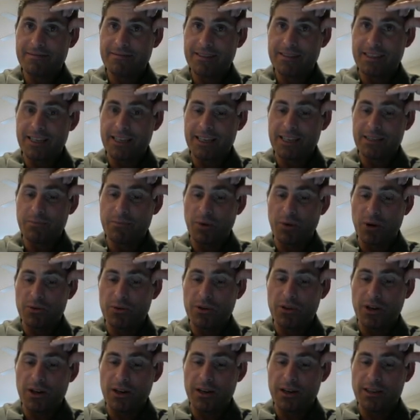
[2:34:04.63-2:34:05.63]
6
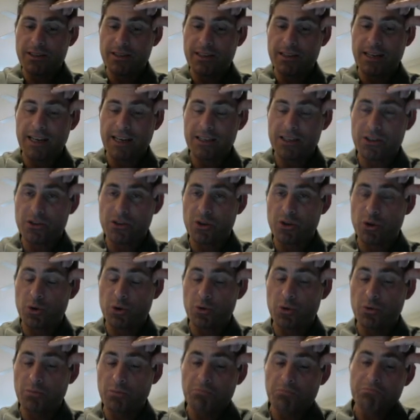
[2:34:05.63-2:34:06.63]
protons and that's
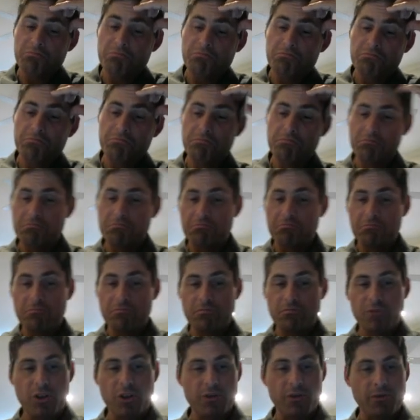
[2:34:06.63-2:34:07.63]
2,
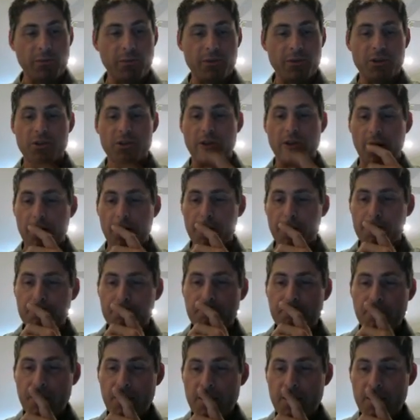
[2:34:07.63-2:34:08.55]
just from the start.